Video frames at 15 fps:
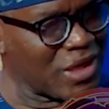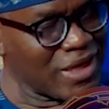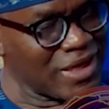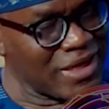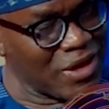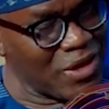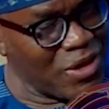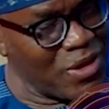
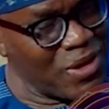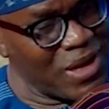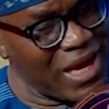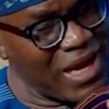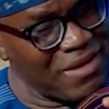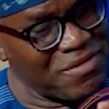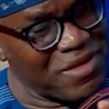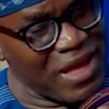they all
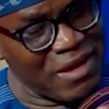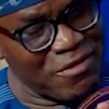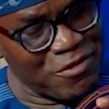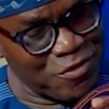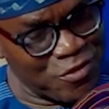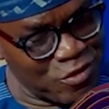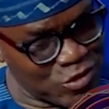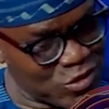have their
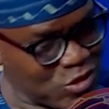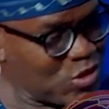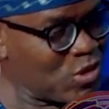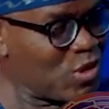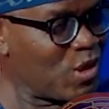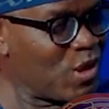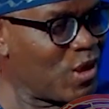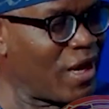foot
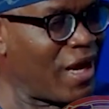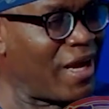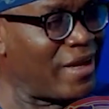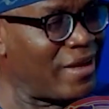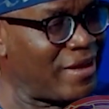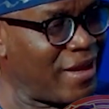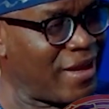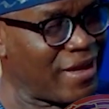
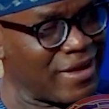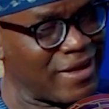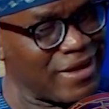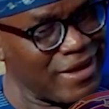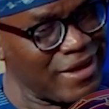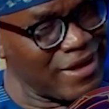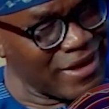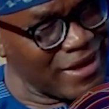and leg
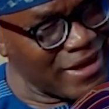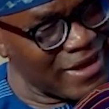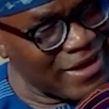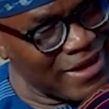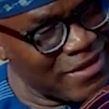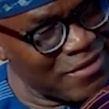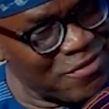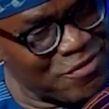in
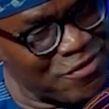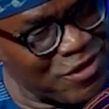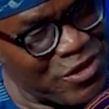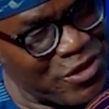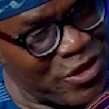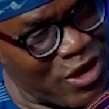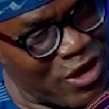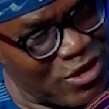the various